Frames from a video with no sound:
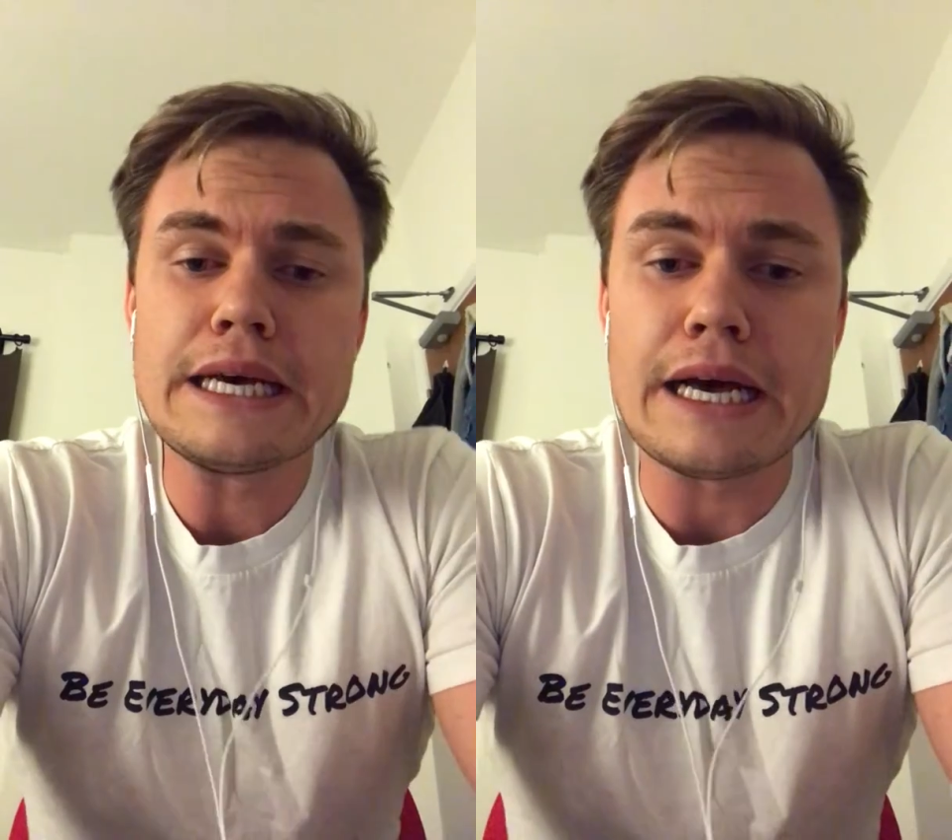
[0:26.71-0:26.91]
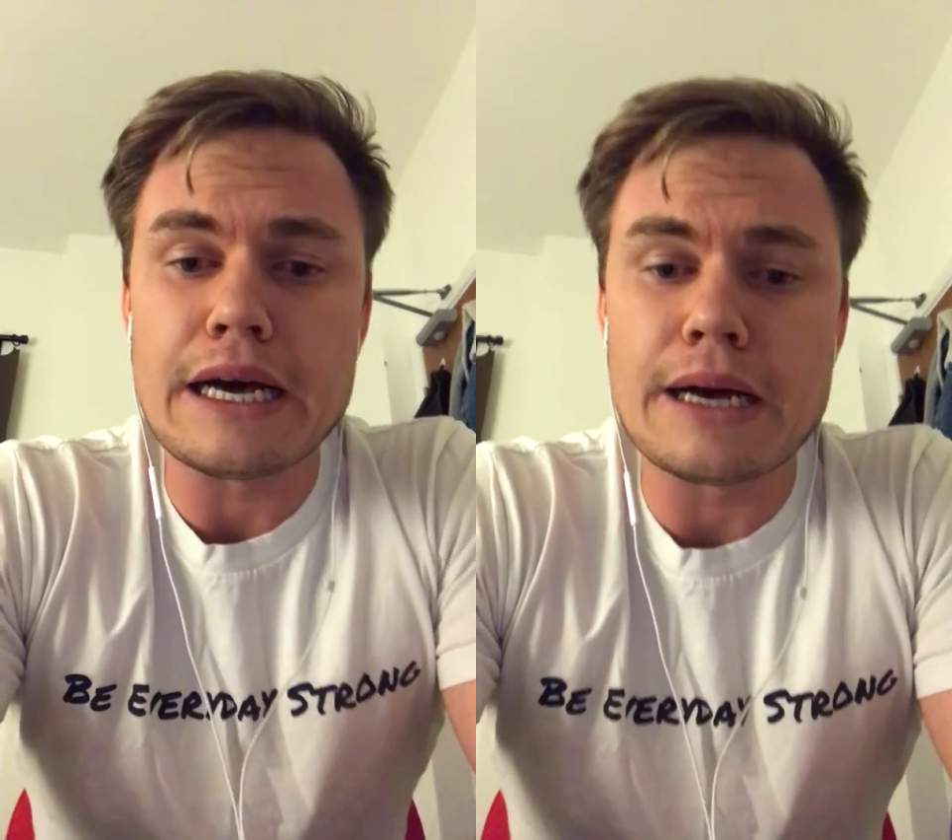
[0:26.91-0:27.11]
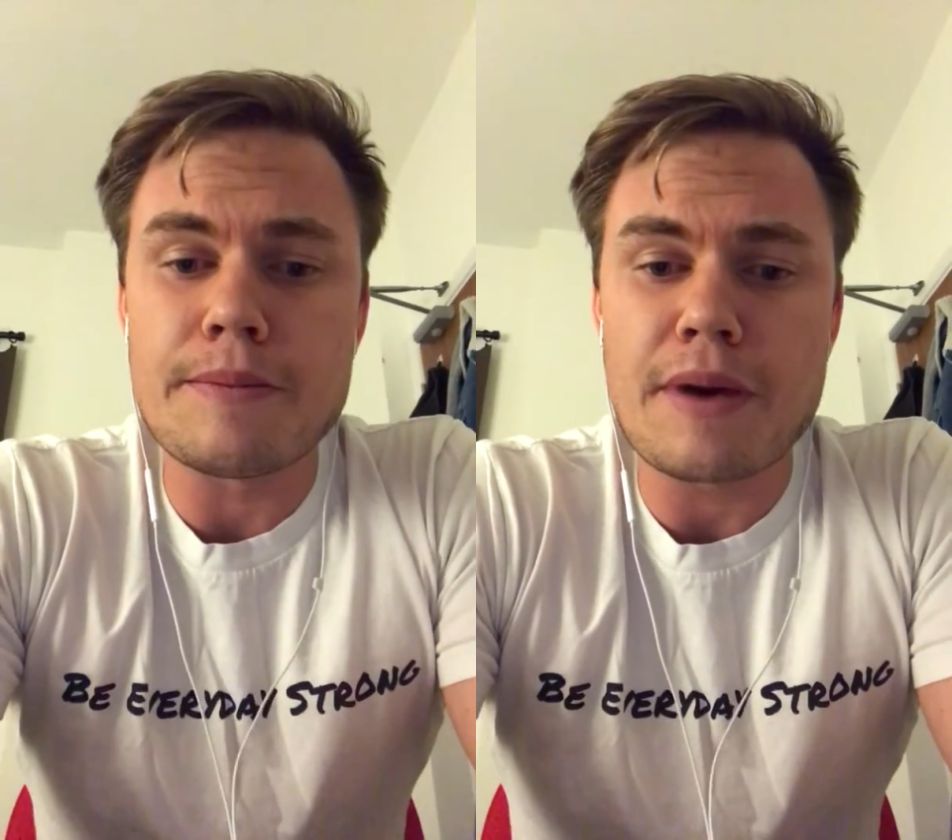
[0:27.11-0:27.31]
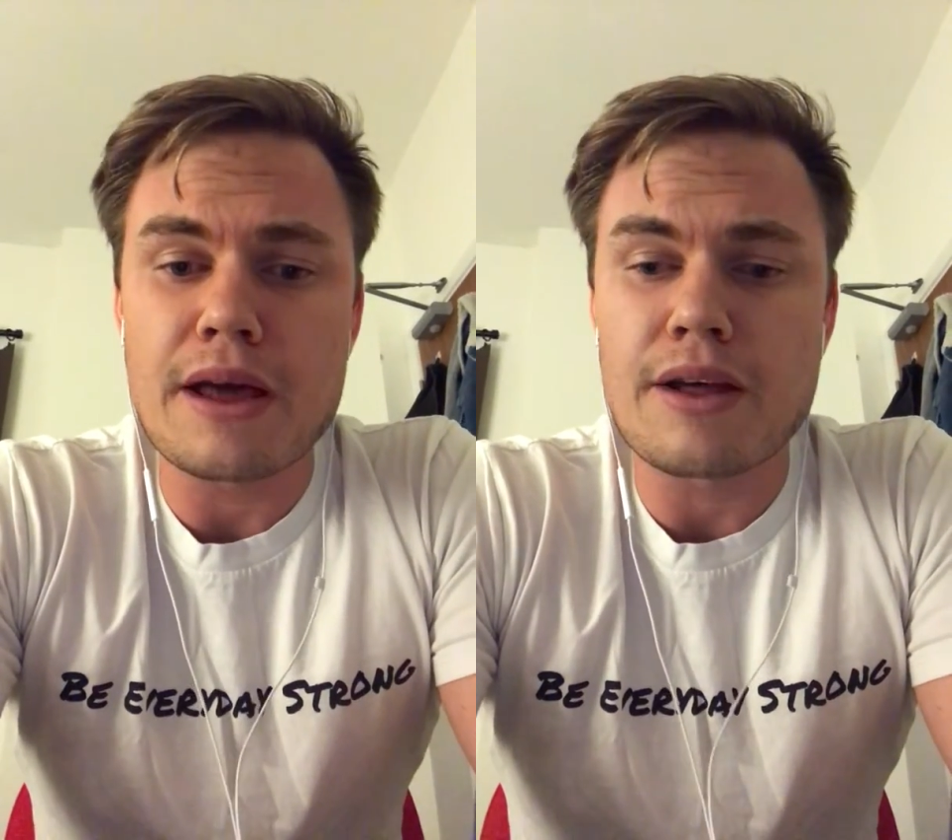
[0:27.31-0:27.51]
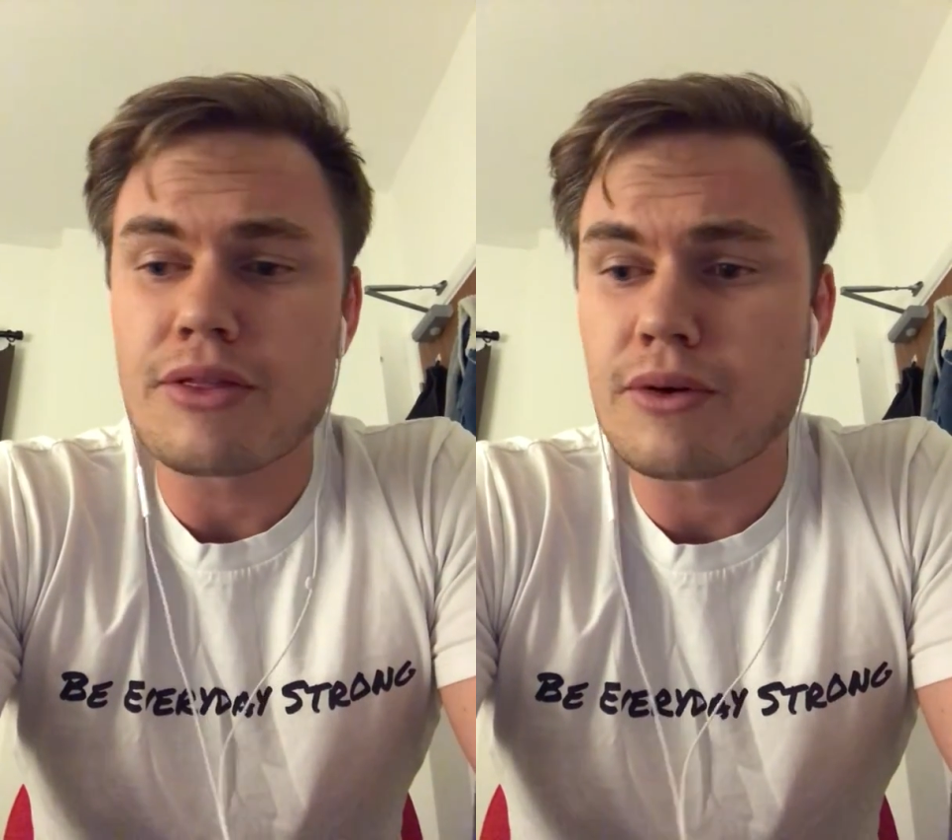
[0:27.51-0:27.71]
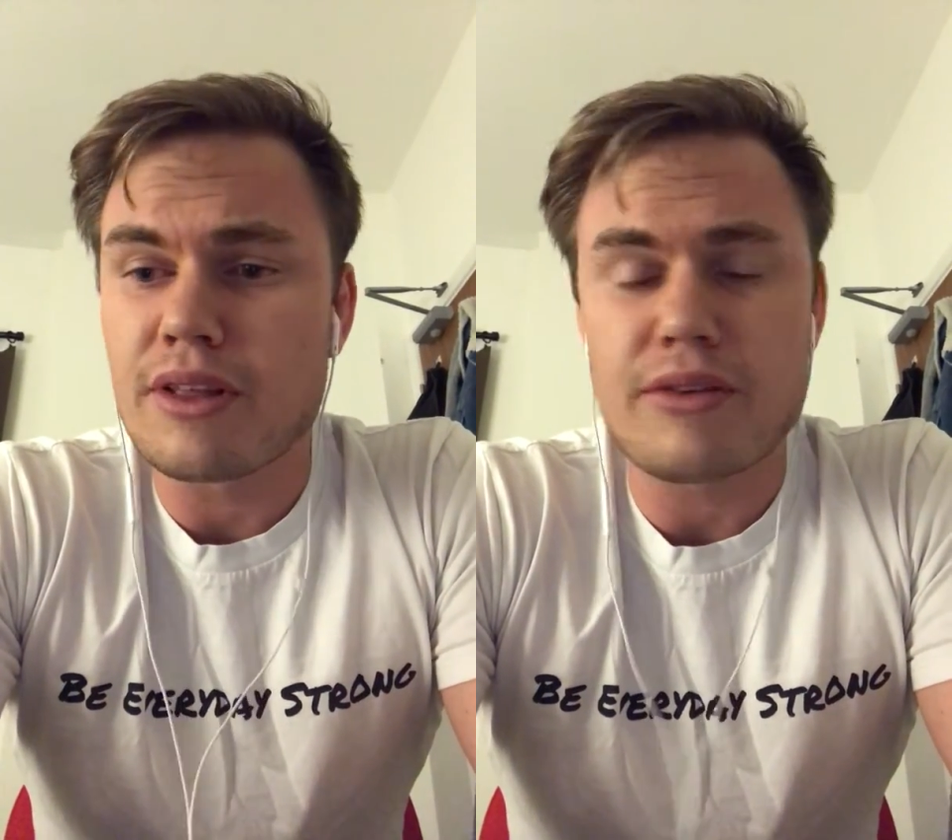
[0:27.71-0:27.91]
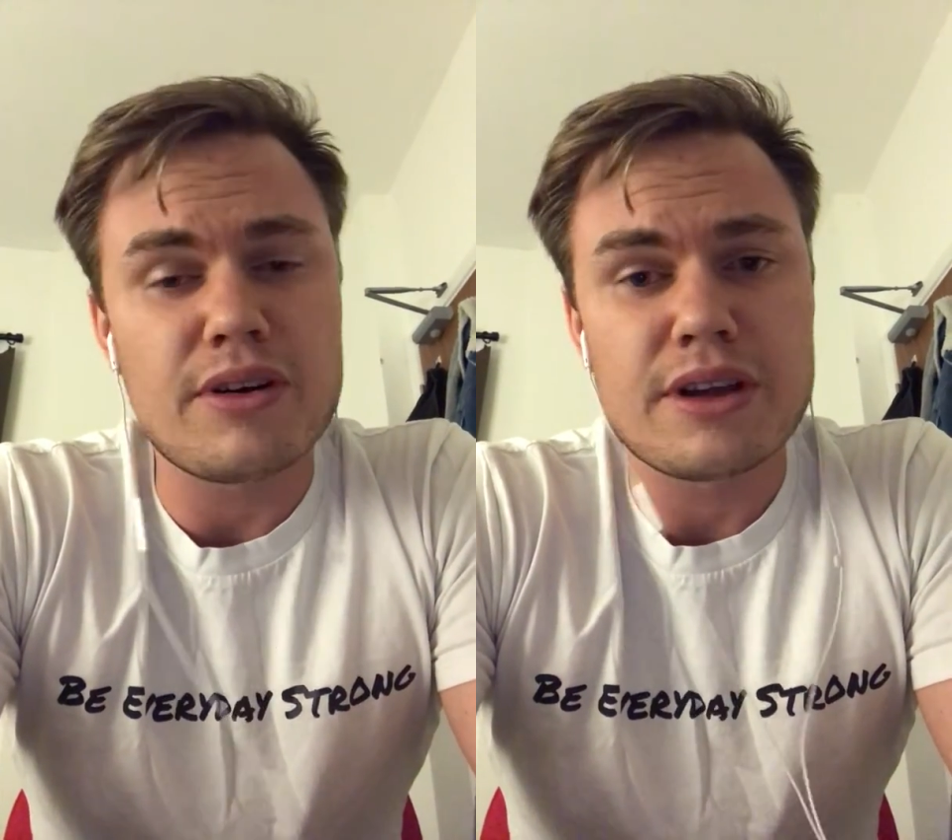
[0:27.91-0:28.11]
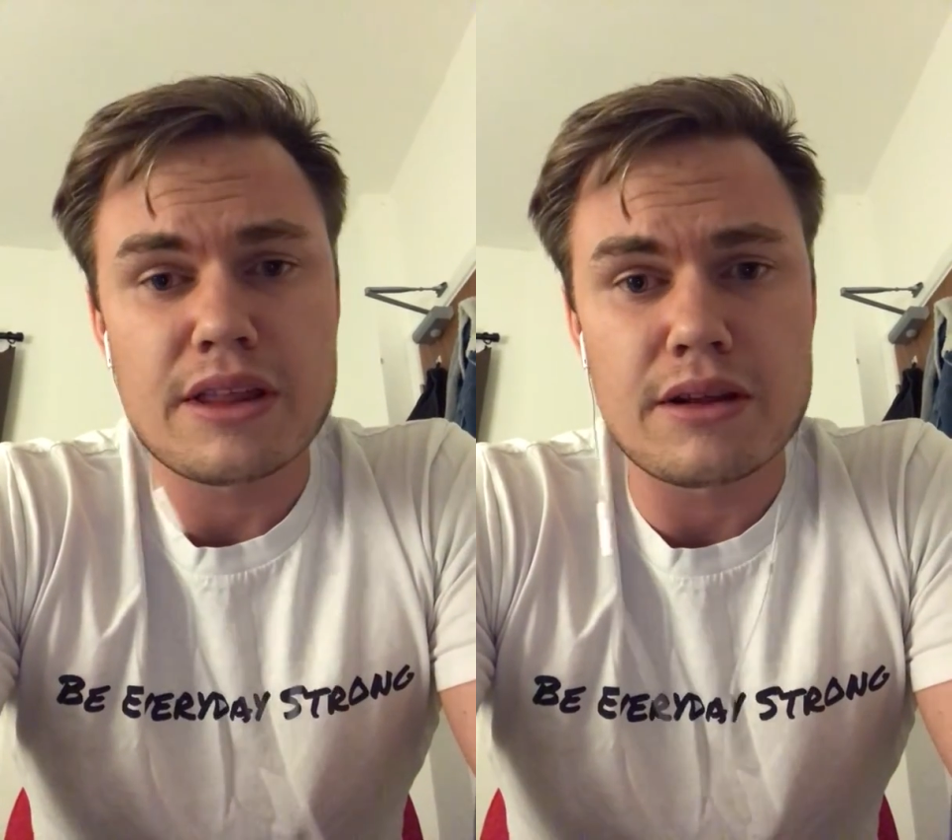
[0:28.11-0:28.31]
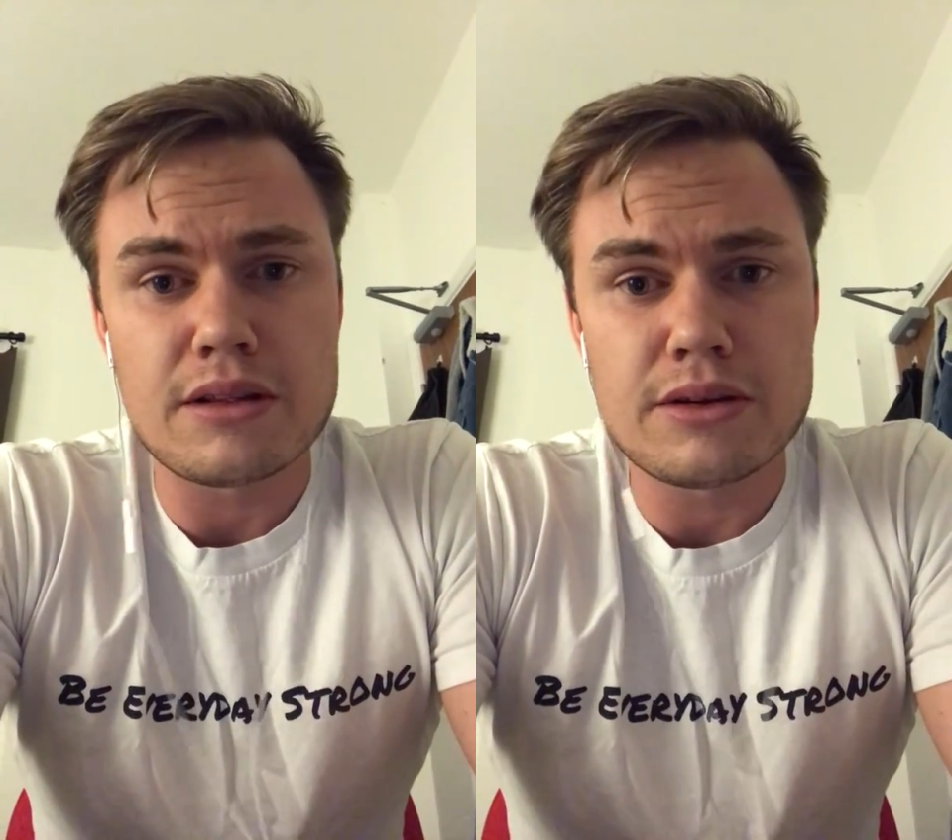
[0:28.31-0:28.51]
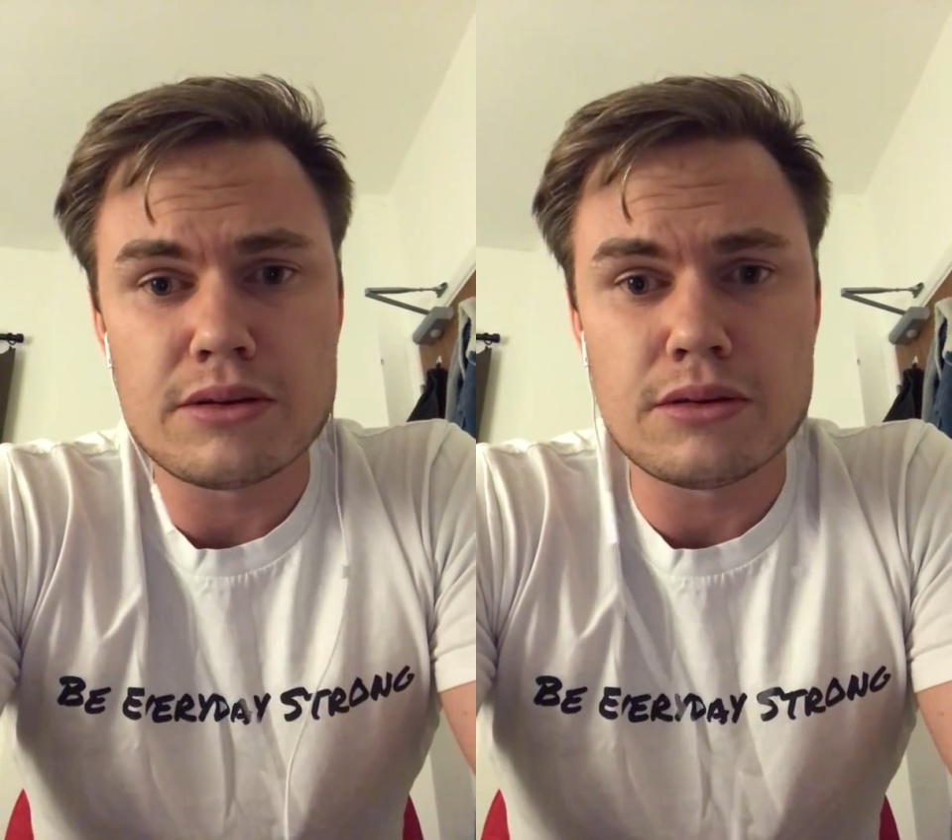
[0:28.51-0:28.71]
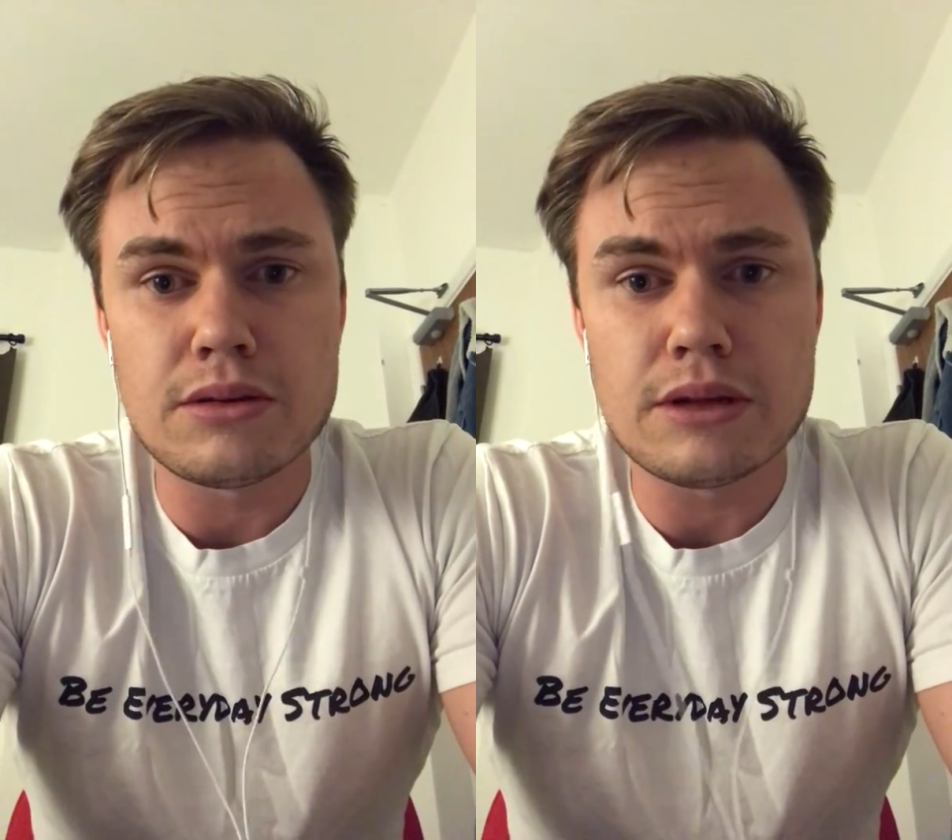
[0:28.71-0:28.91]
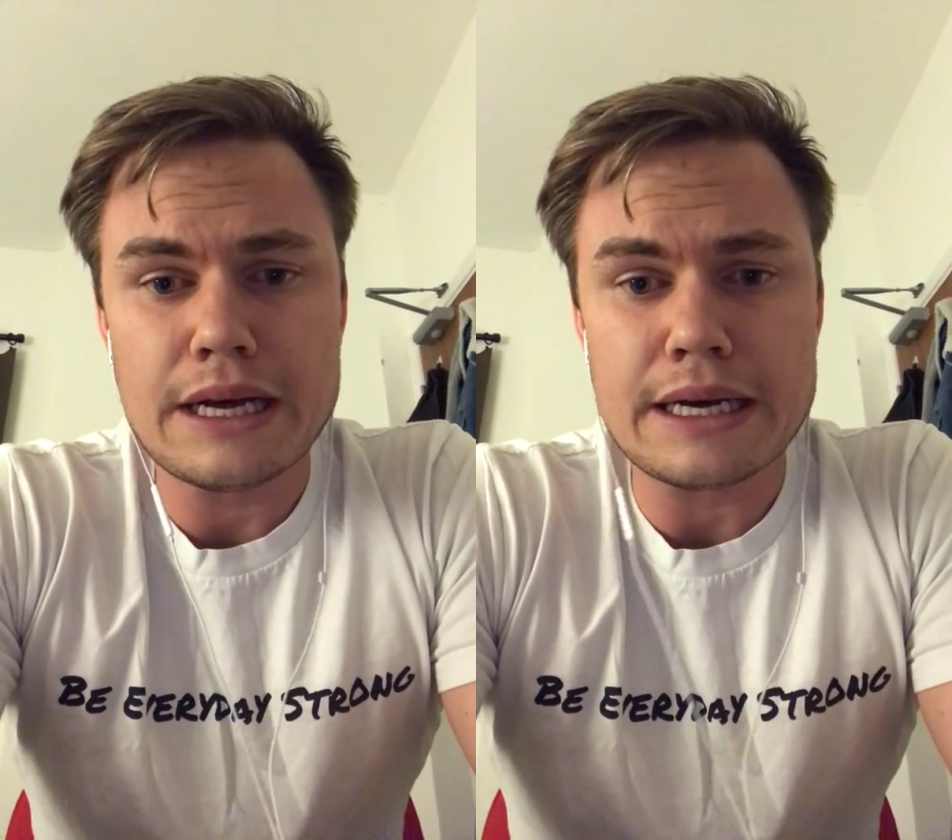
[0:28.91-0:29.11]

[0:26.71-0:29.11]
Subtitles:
and I thought I'd throw together a little